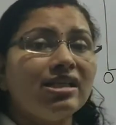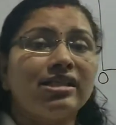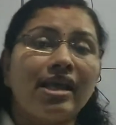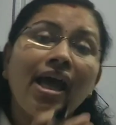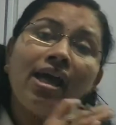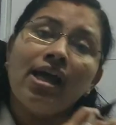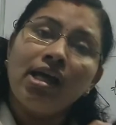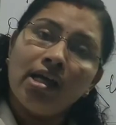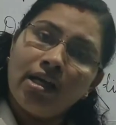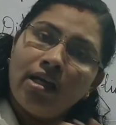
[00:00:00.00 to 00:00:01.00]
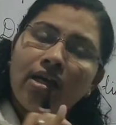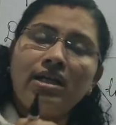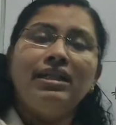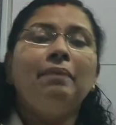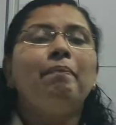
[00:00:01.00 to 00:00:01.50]
is
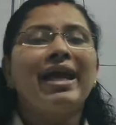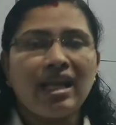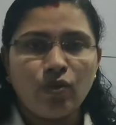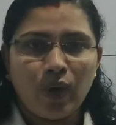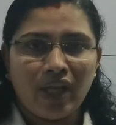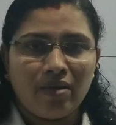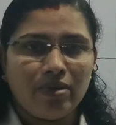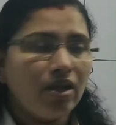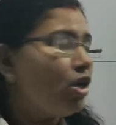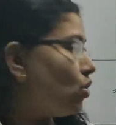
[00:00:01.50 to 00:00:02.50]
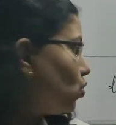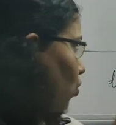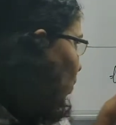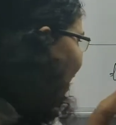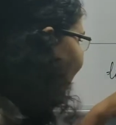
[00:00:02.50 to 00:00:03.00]
a dependent variable.
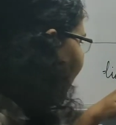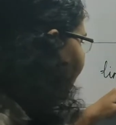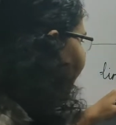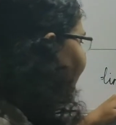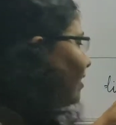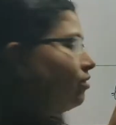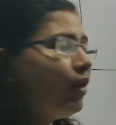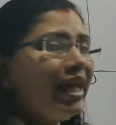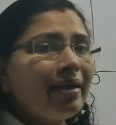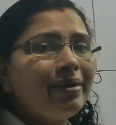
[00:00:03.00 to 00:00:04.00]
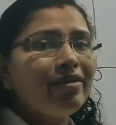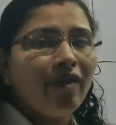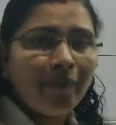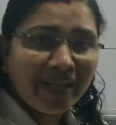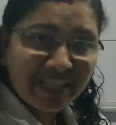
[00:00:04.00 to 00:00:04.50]
So independent variable
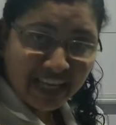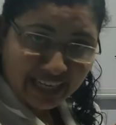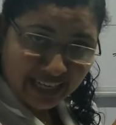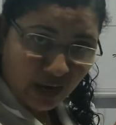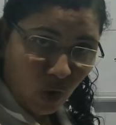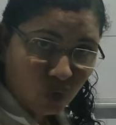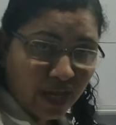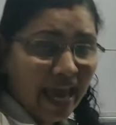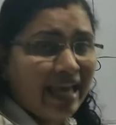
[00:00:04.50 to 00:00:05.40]
will be taken along the